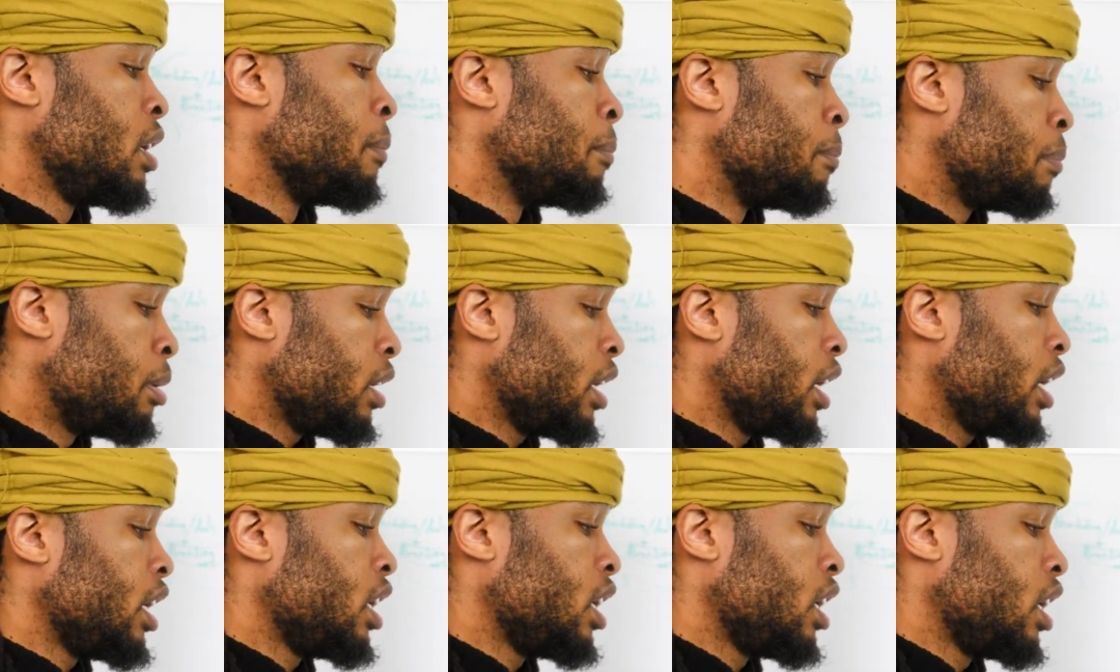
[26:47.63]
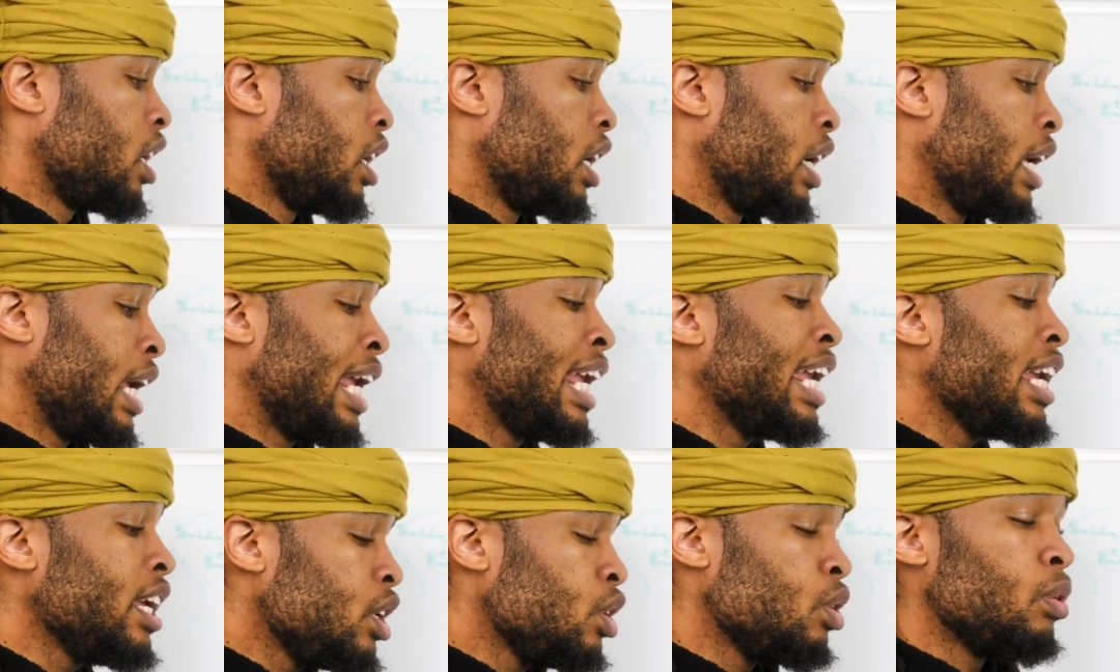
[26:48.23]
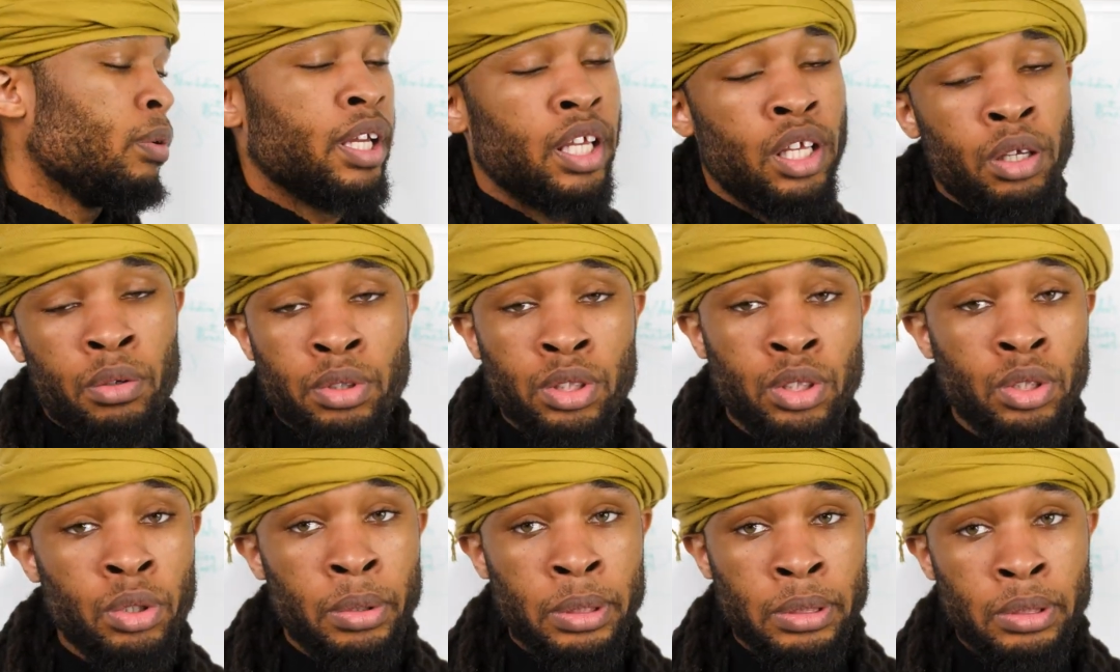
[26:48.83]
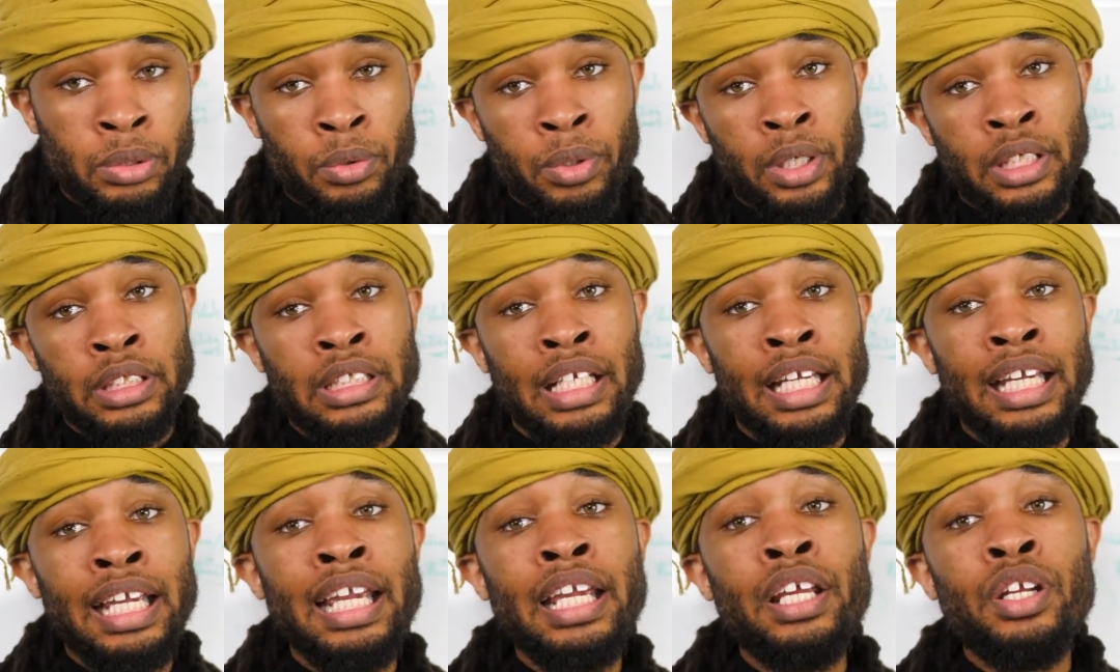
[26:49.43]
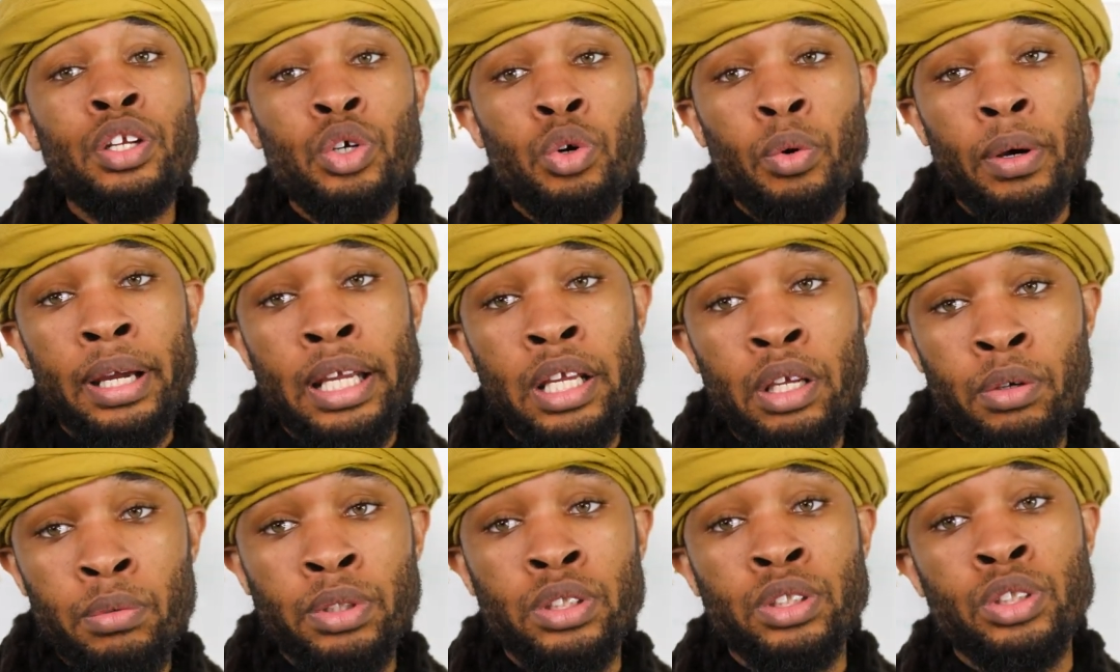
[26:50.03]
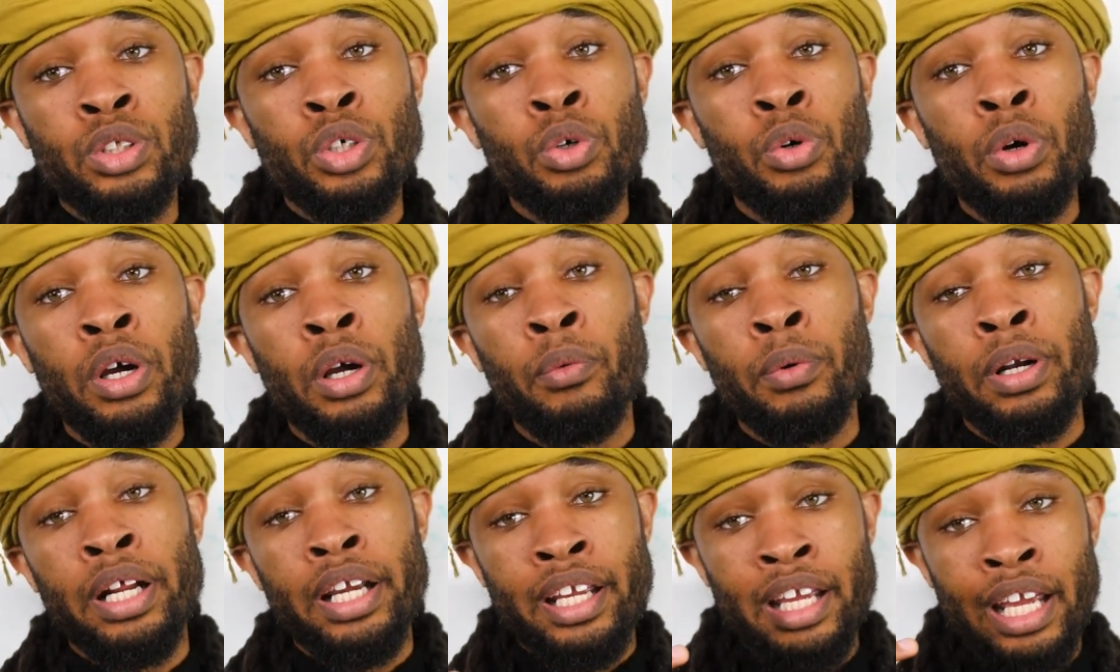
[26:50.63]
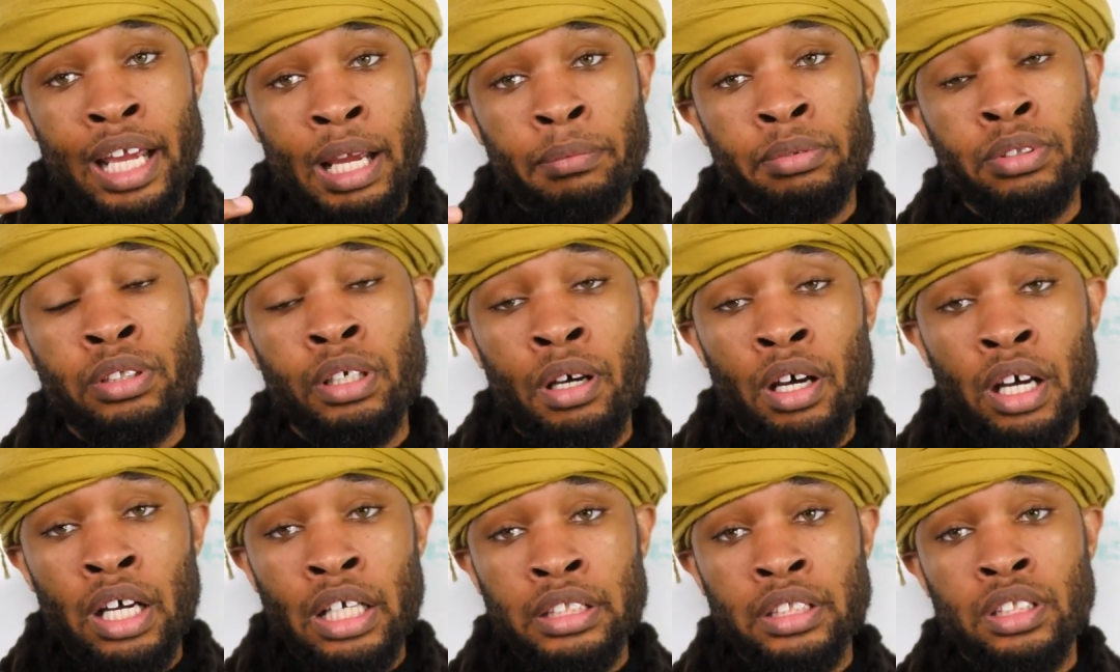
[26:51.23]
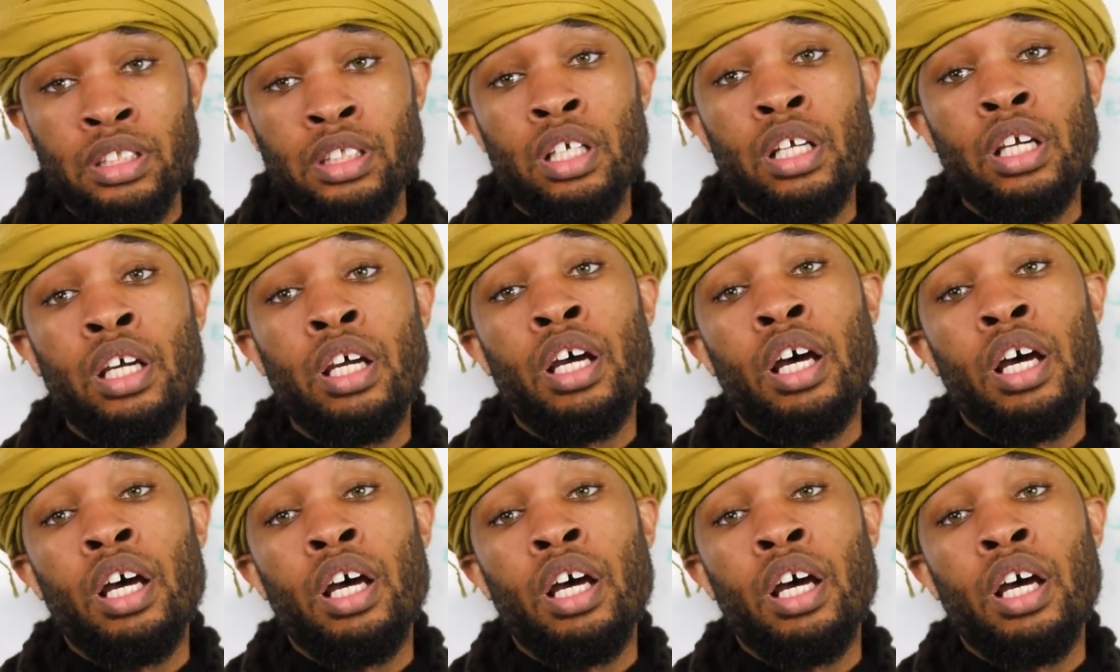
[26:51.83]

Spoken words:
But he knew what he was doing to us, and he knew what he was doing when it came to us.